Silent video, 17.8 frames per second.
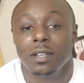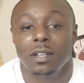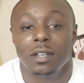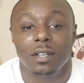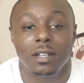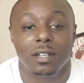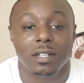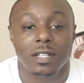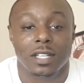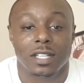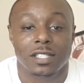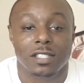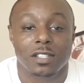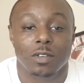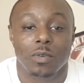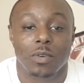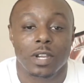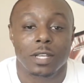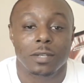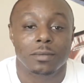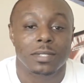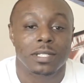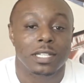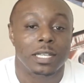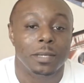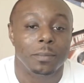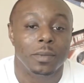Instagram,
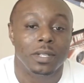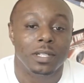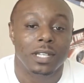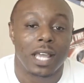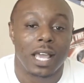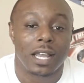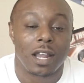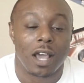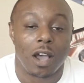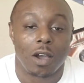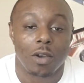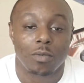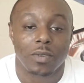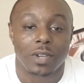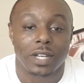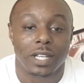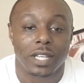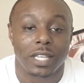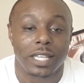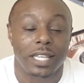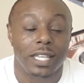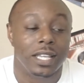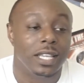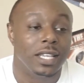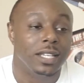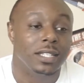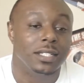
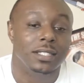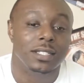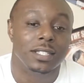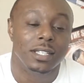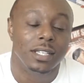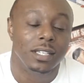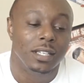sleepy.alreadyent.